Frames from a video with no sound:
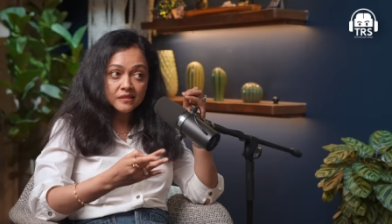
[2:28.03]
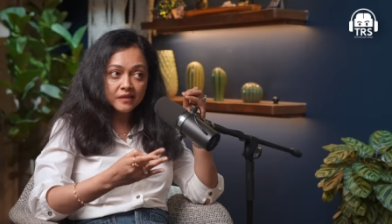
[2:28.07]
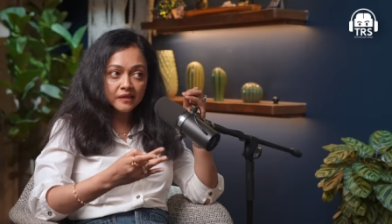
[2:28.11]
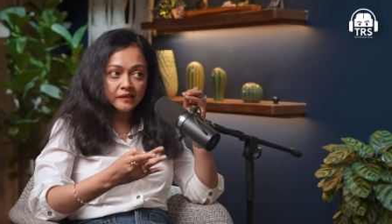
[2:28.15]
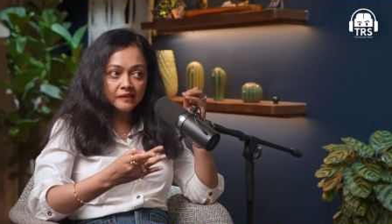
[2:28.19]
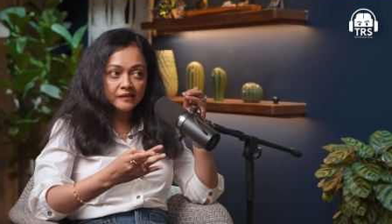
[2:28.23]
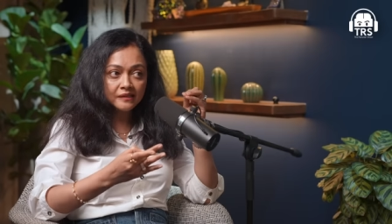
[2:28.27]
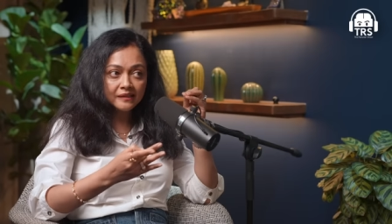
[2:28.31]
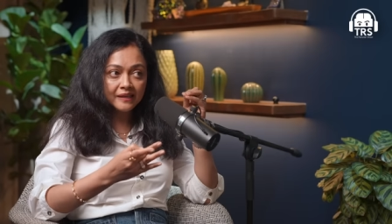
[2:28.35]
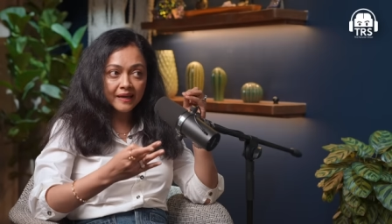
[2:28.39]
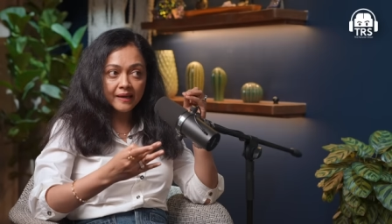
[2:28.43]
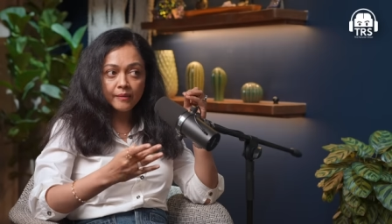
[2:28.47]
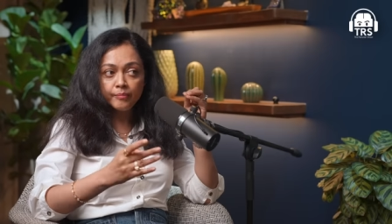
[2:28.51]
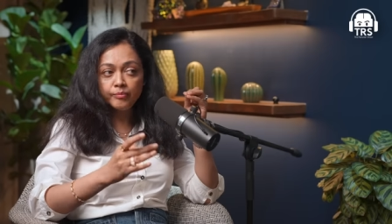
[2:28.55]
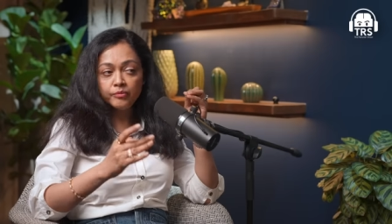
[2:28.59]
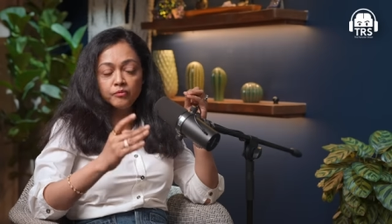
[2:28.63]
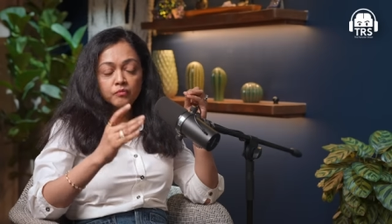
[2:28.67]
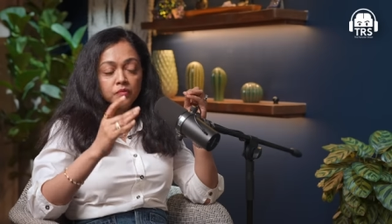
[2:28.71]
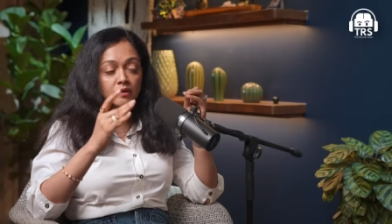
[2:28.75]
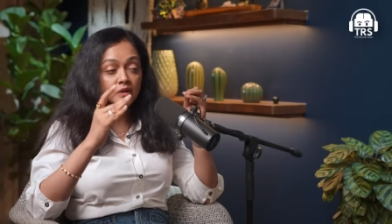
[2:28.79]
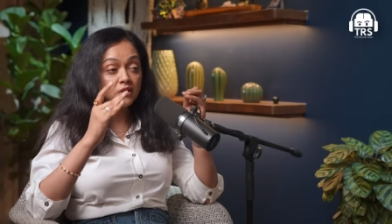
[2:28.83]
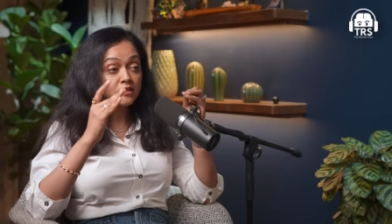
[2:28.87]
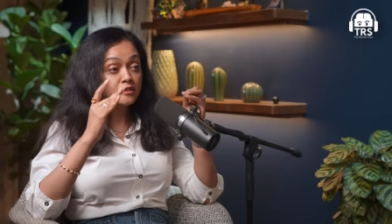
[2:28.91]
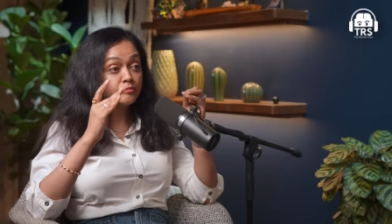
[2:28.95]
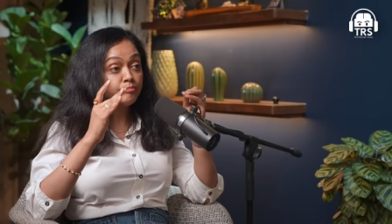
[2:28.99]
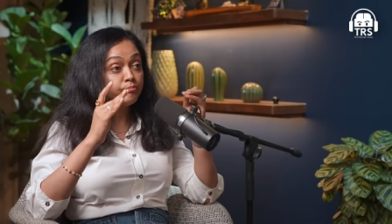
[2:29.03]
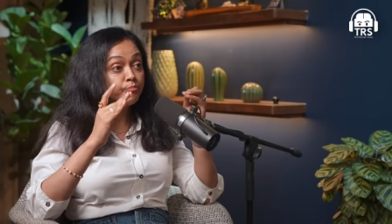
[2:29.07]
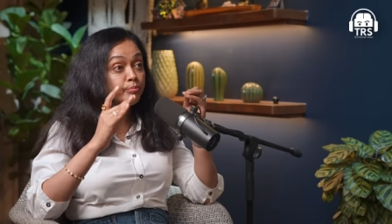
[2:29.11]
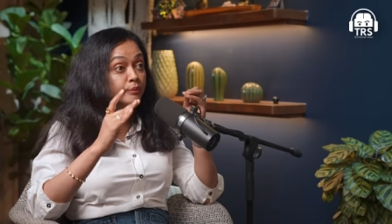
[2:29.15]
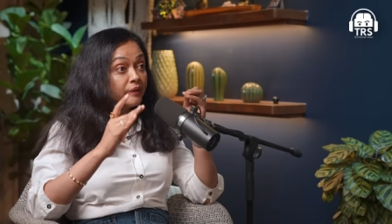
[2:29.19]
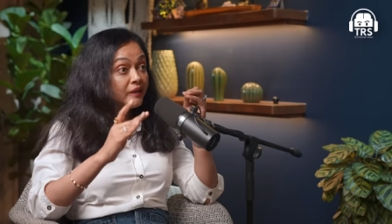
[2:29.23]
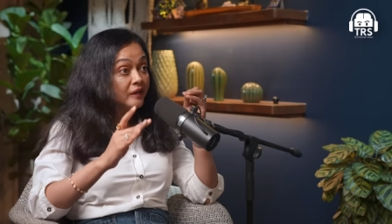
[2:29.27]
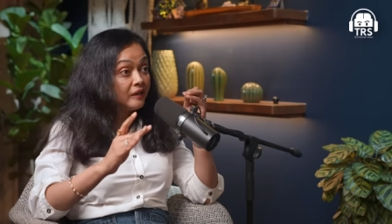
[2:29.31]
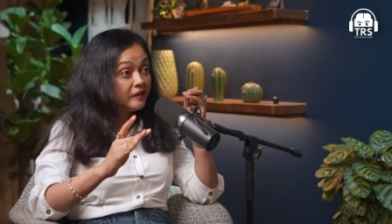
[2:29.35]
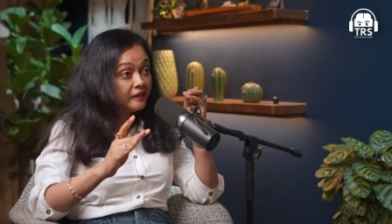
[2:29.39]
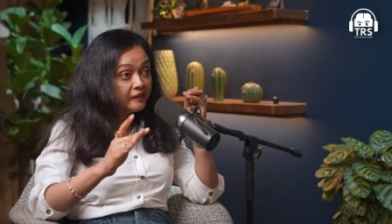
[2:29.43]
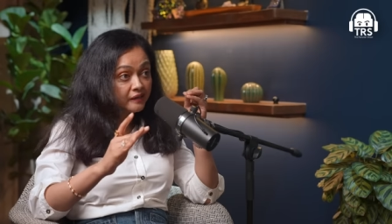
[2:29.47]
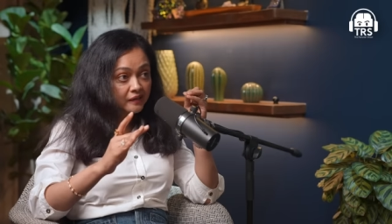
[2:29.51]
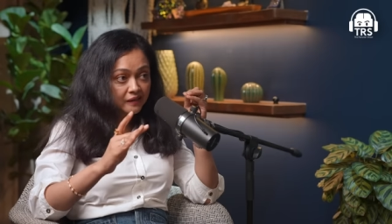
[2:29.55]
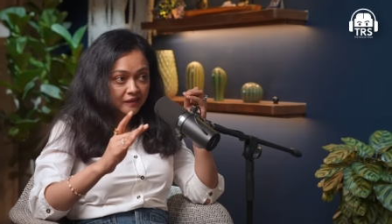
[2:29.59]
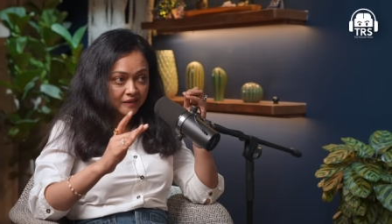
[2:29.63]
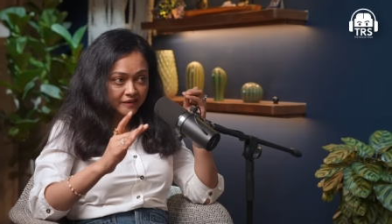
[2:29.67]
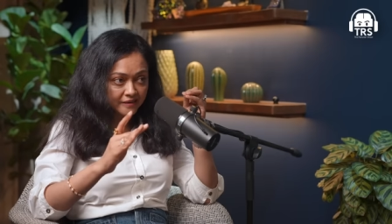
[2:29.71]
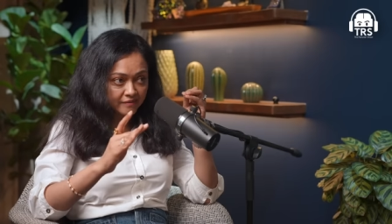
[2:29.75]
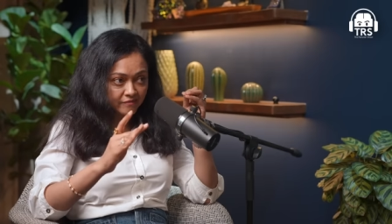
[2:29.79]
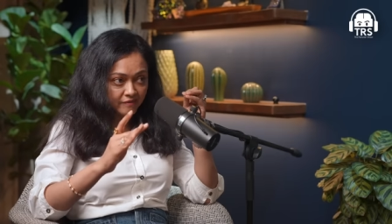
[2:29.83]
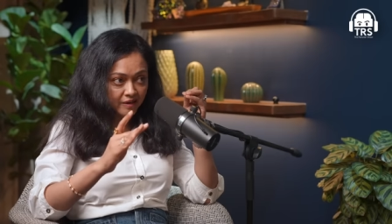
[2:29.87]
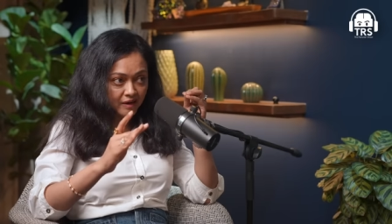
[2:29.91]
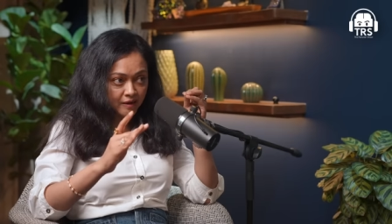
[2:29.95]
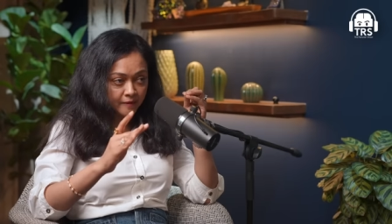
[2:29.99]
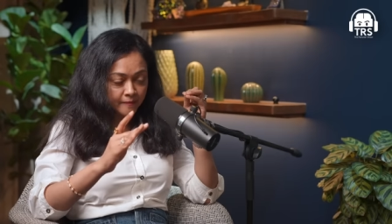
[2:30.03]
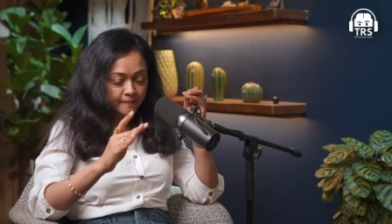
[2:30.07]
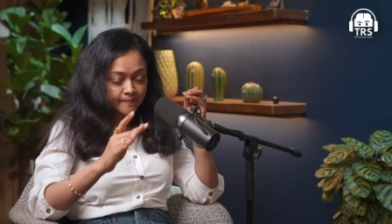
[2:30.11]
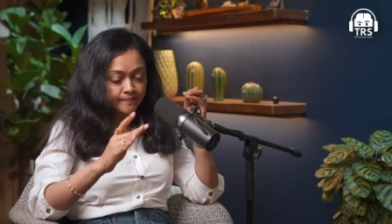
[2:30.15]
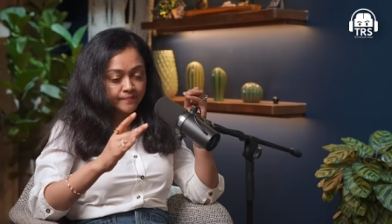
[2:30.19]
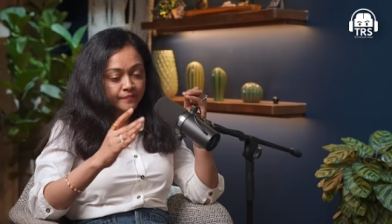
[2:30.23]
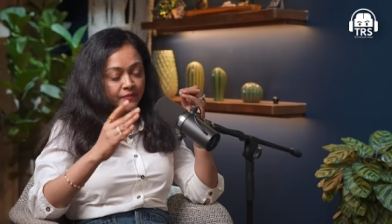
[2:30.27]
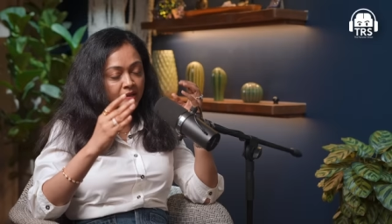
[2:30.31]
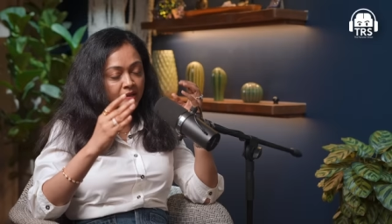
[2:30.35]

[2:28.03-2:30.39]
skin type works brilliantly well.